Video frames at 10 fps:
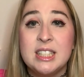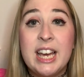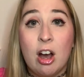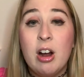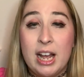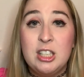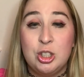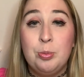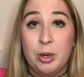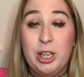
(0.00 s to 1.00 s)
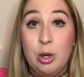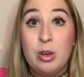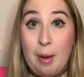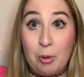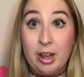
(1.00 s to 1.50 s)
They are a super cute
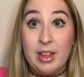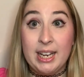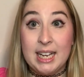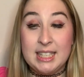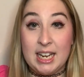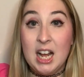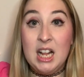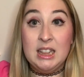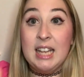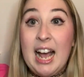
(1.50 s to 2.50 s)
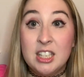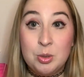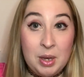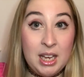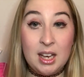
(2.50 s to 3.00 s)
couple. And like I said, last
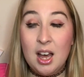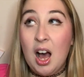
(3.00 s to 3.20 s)
week,